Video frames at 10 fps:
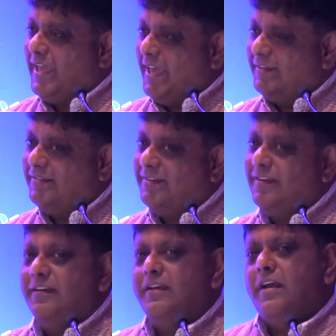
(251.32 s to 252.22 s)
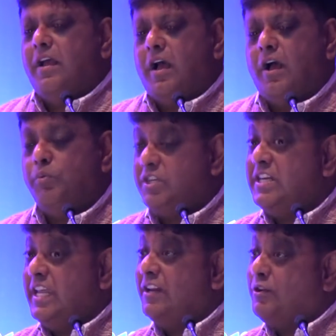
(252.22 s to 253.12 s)
case which
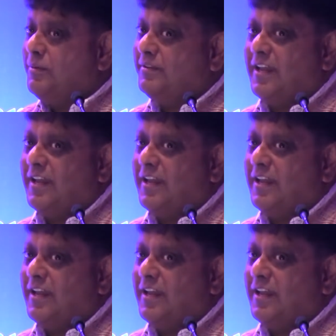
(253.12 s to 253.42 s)
needed to be